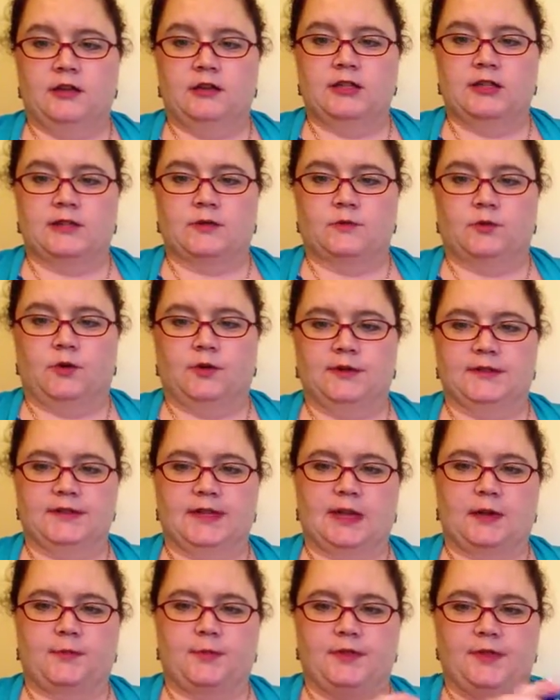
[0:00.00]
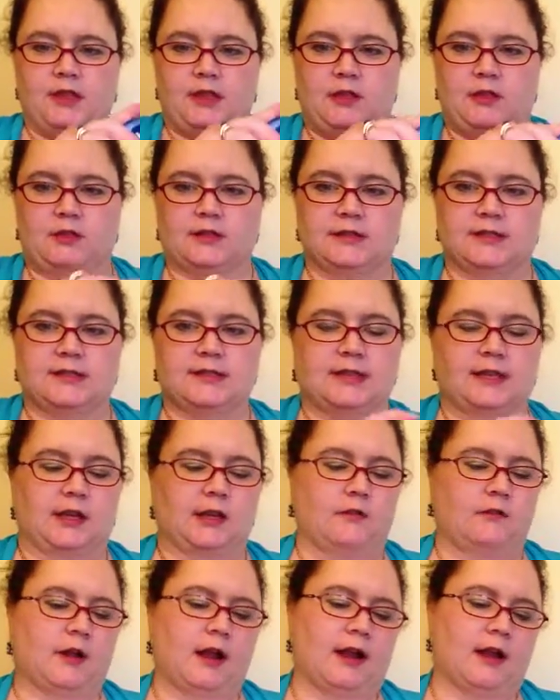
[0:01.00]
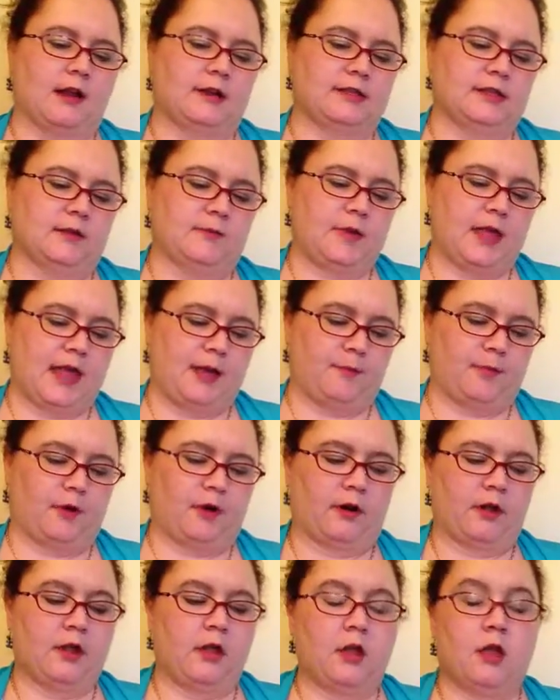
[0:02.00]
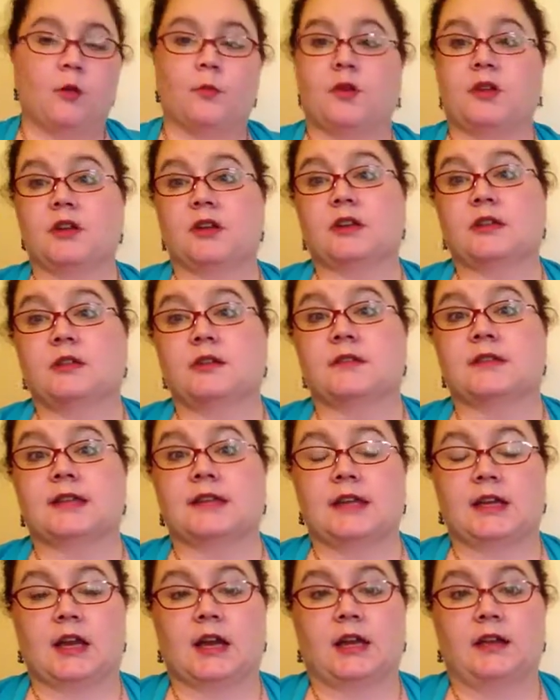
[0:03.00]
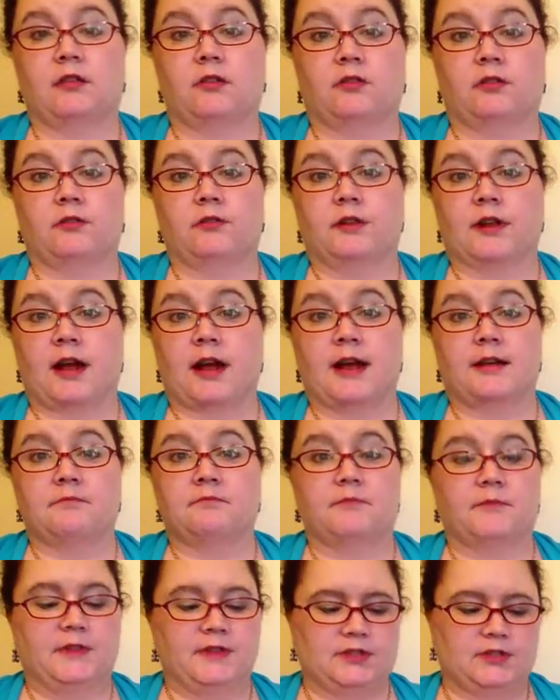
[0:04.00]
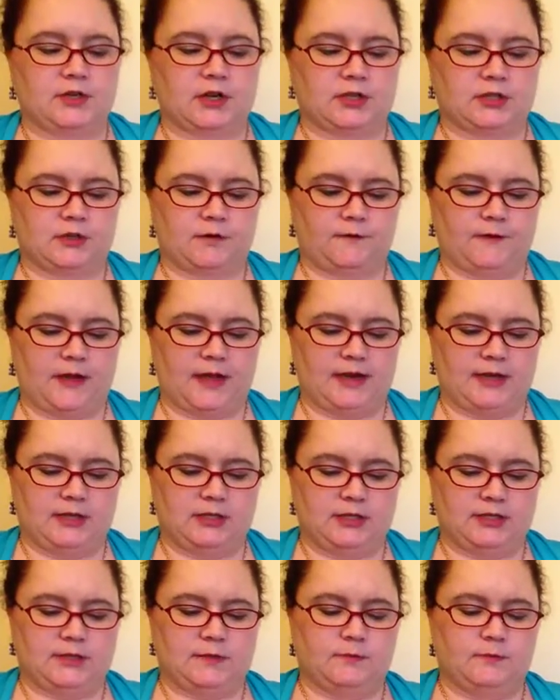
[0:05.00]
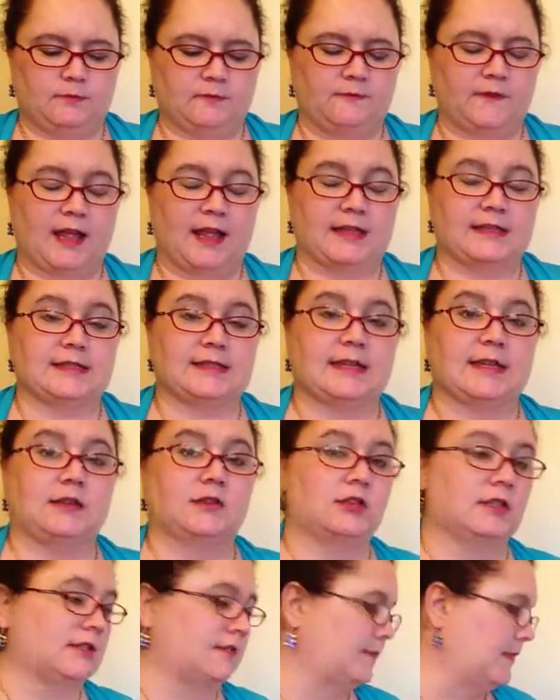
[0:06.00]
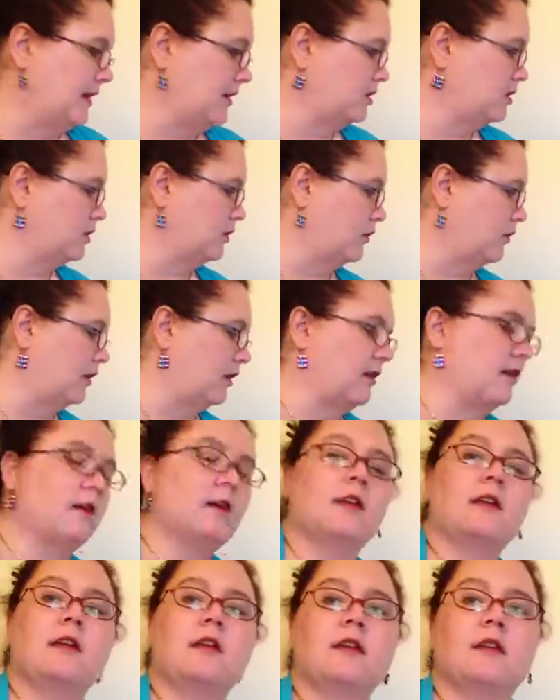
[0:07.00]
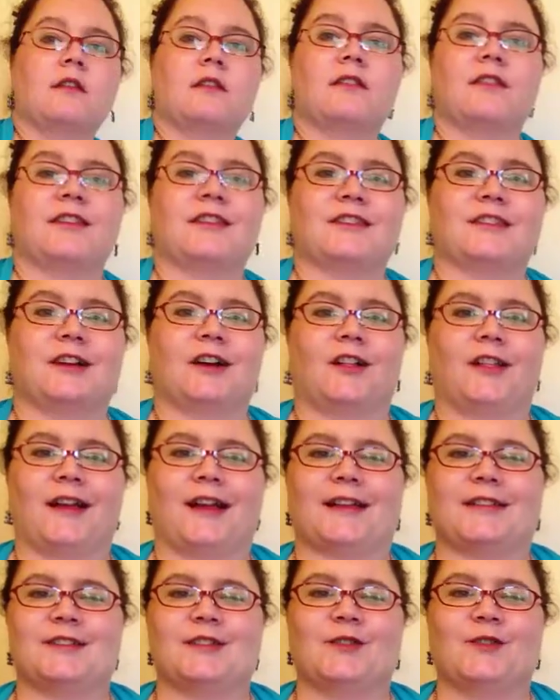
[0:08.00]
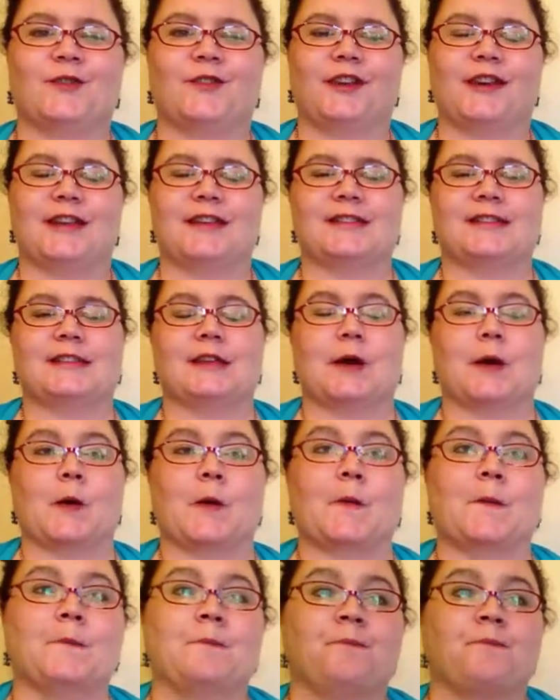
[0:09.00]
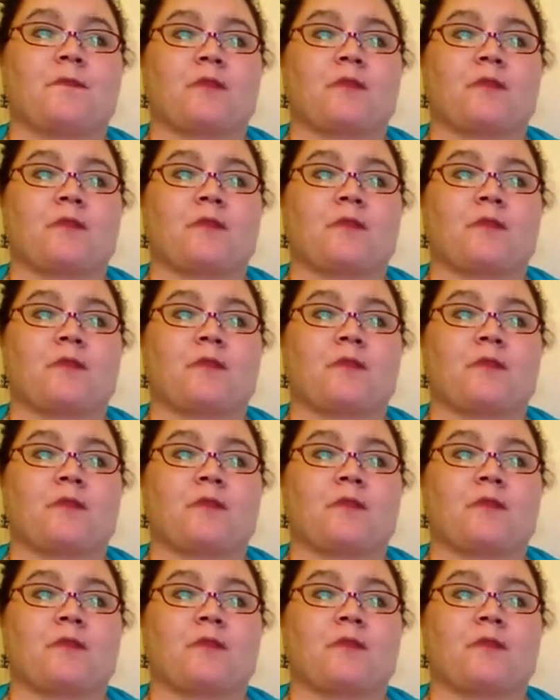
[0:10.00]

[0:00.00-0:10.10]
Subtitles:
Just rolls up and then you can stick it right onto the paper. But you can use any kind of glue dot that strikes your fancy, just make sure that it's all acid-free. So